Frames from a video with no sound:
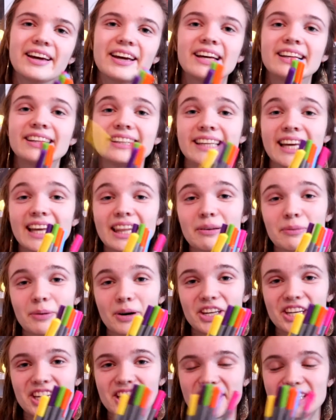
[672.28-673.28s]
the yellow
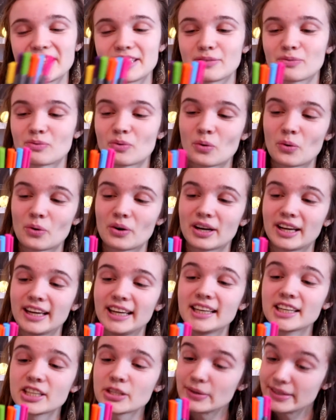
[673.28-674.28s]
one is for
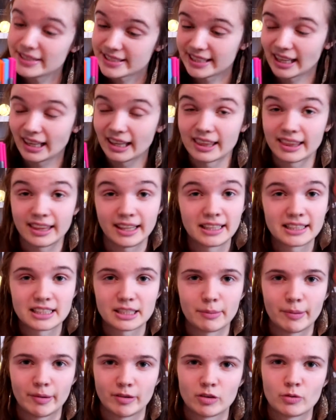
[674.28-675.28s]
interesting things
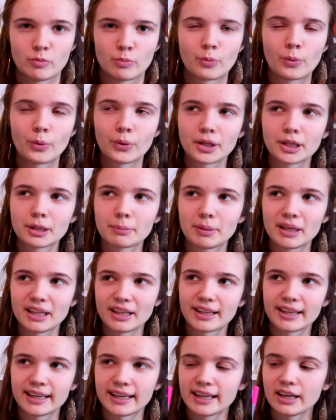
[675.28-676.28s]
about the world
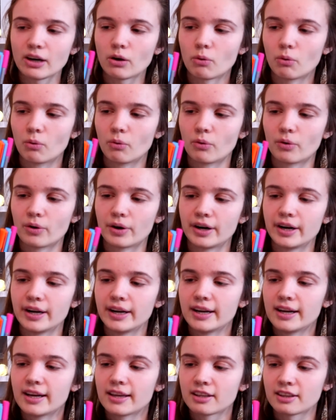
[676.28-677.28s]
building or
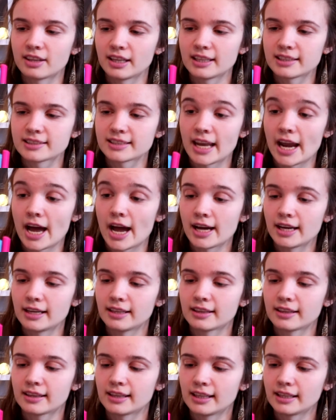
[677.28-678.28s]
things that I
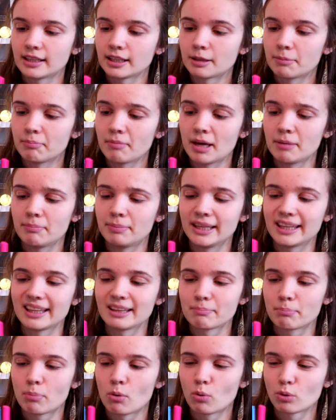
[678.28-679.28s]
think may be
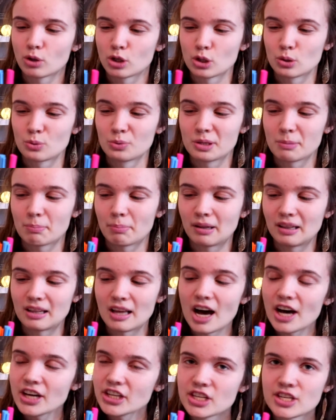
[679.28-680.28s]
important to the
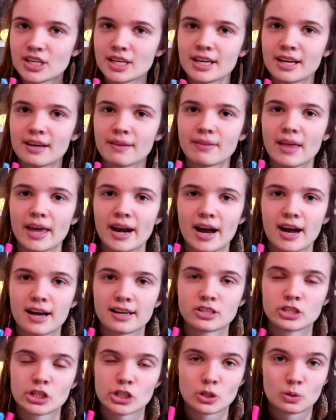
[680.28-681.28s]
plot that I
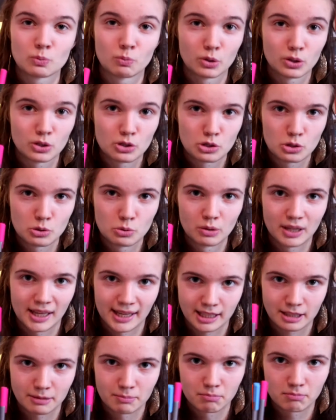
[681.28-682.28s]
just want to
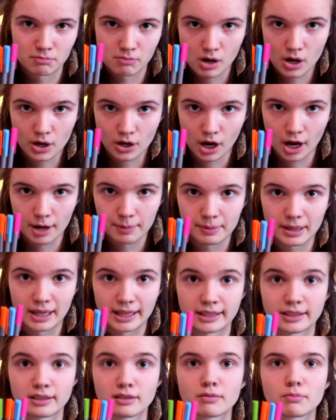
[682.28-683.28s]
like mark up,
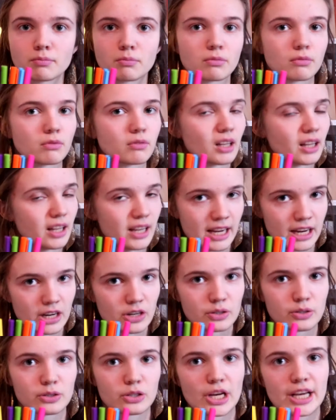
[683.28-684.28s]
like
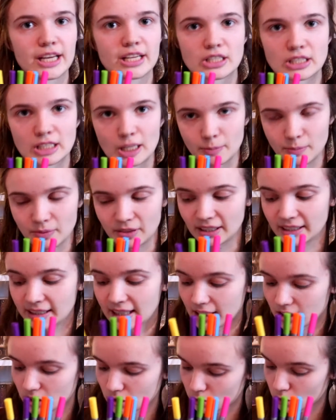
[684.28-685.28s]
here is something
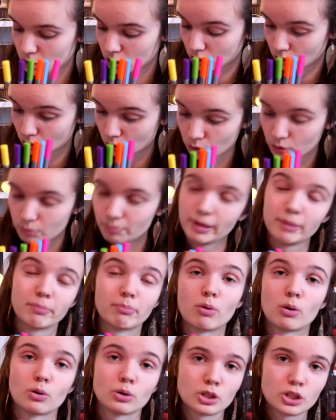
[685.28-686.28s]
that could be
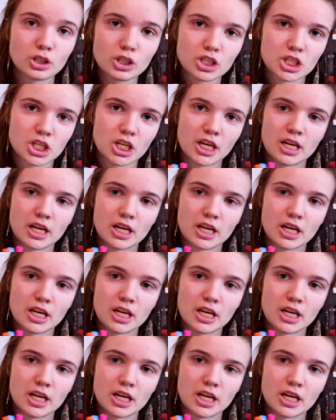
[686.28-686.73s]
important.